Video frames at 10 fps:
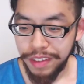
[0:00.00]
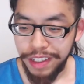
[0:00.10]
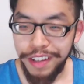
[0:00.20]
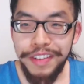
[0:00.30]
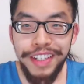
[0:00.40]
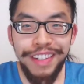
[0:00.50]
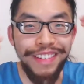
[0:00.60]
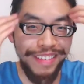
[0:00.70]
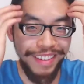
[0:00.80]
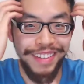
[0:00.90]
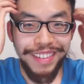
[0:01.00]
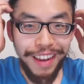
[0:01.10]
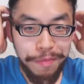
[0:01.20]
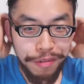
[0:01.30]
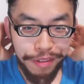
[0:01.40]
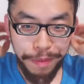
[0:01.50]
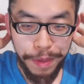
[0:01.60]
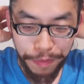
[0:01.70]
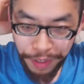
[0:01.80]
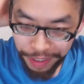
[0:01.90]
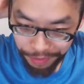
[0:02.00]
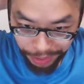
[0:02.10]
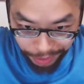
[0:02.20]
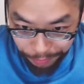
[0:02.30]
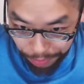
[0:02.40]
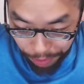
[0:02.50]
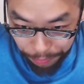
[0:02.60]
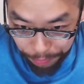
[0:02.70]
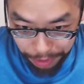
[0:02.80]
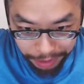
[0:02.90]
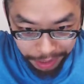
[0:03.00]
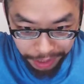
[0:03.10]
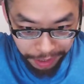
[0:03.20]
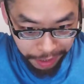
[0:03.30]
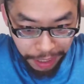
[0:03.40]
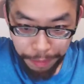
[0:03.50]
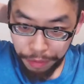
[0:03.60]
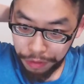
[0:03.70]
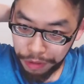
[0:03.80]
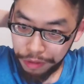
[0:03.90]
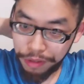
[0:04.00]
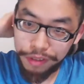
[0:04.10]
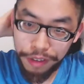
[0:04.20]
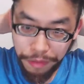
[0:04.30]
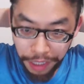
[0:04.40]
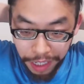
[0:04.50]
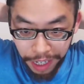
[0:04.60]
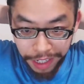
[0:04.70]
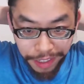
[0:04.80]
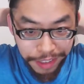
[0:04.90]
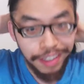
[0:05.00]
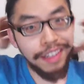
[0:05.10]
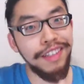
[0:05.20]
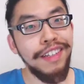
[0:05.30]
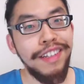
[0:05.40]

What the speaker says: I mean, even in Deadpool, they made fun of it. If you haven't watched it, the Deadpool 2, they retcon like the